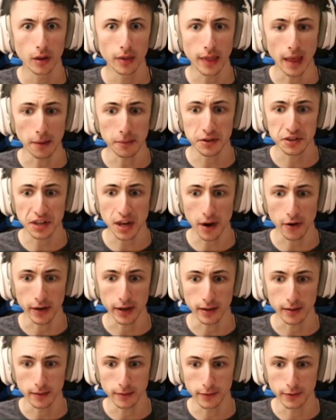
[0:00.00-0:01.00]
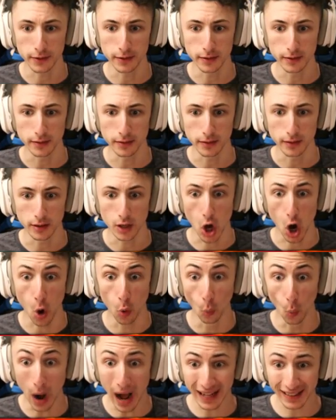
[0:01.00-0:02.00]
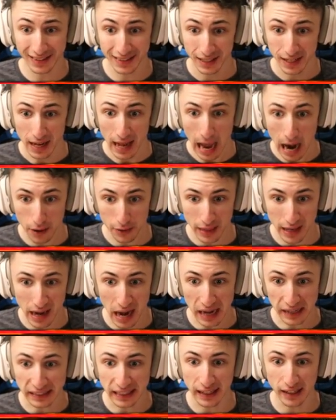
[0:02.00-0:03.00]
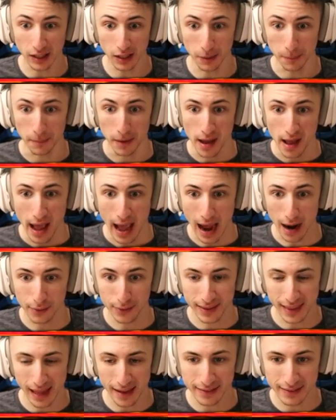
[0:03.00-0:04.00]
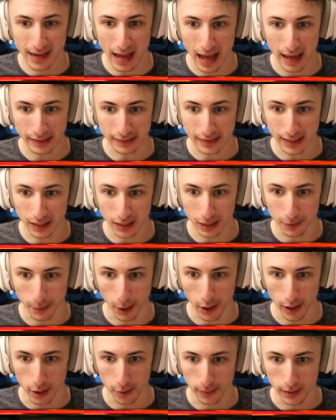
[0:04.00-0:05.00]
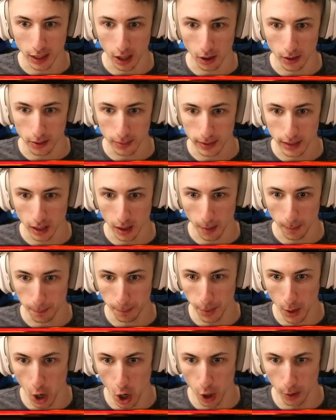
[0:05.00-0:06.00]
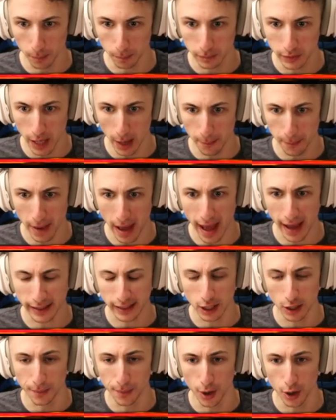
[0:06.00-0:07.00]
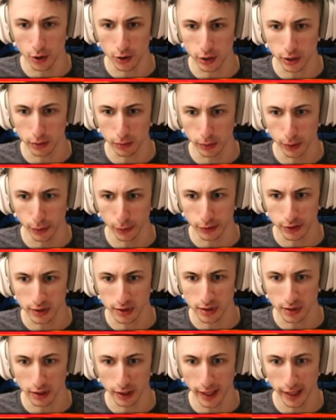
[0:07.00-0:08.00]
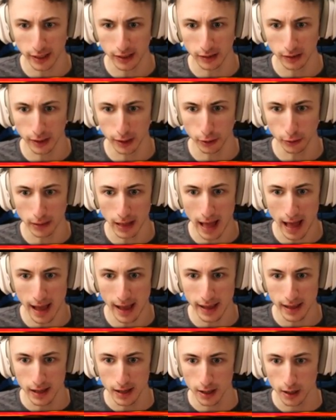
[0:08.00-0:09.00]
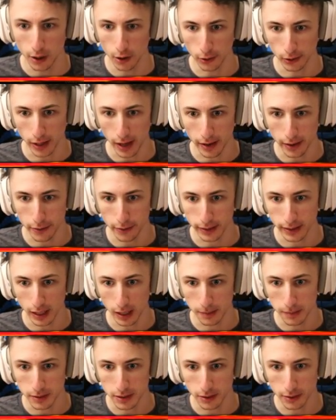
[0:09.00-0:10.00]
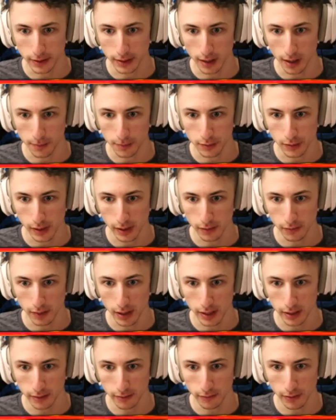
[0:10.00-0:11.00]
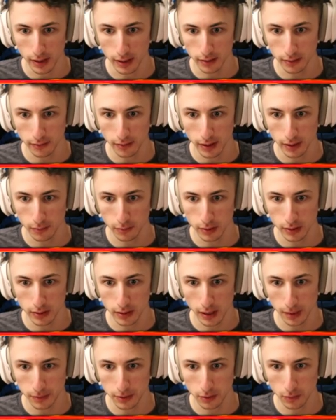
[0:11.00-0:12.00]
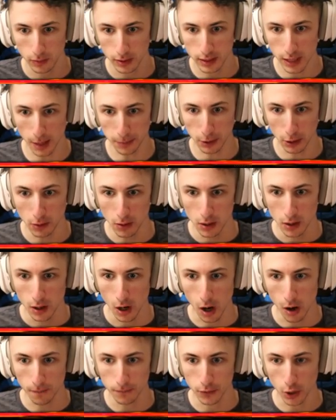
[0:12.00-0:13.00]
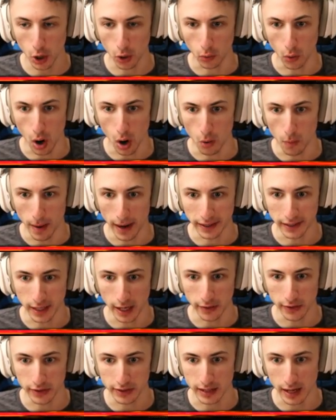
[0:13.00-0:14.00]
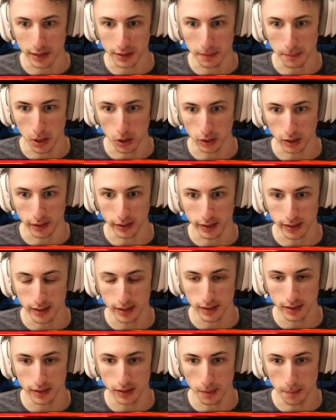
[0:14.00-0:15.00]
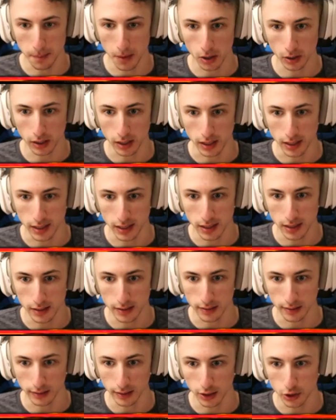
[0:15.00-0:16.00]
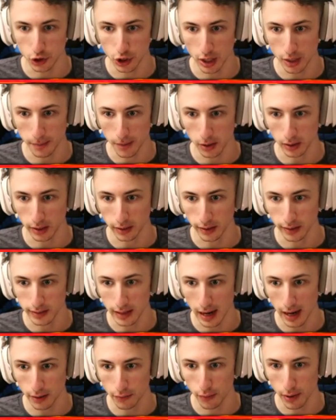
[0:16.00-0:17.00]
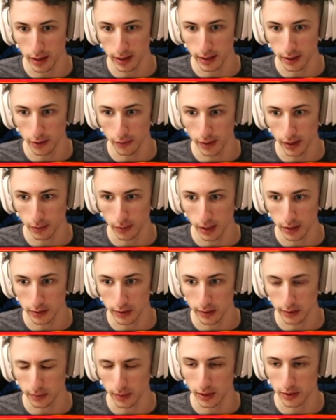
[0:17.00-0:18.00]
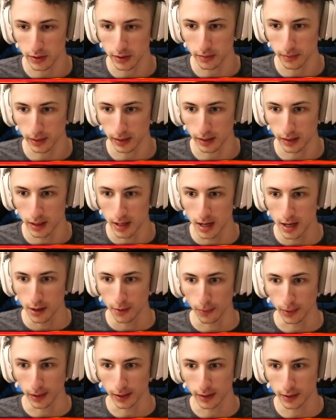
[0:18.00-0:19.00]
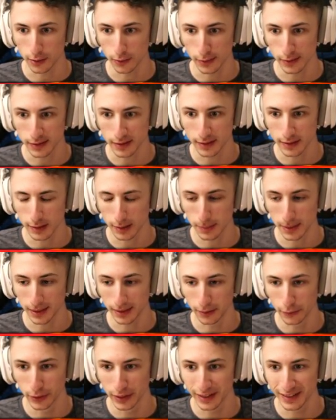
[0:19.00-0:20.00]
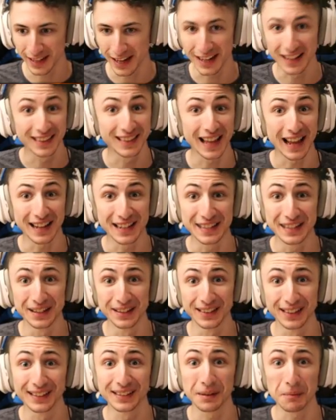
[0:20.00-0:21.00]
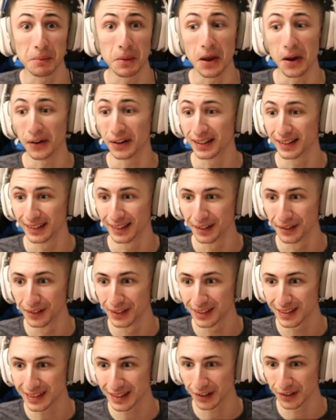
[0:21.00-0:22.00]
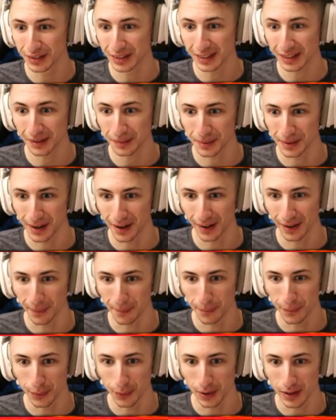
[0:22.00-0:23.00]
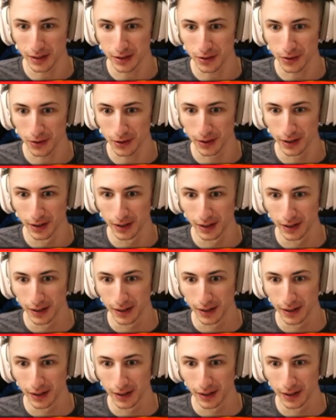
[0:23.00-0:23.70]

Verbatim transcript: That was scary. What? How did I not kill him? How did that not kill him? All right, here we go. Here we go. Boom. Get back here, murder, you little slick little guy. Oh, God. Here he comes. Here he comes. Ready? Ready? Ready? Ready? What is he up to? What is he up to? Oh, oh, oh, my God. This guy's a monkey. He is a monkey. He is legit a monkey. Let's hide right here. Ready? Watch this. Watch this. We're going to we're gonna do this. This is going to be literally insane. He, he still thinks I'm there. He literally still thinks I'm there. I'm pretty sure.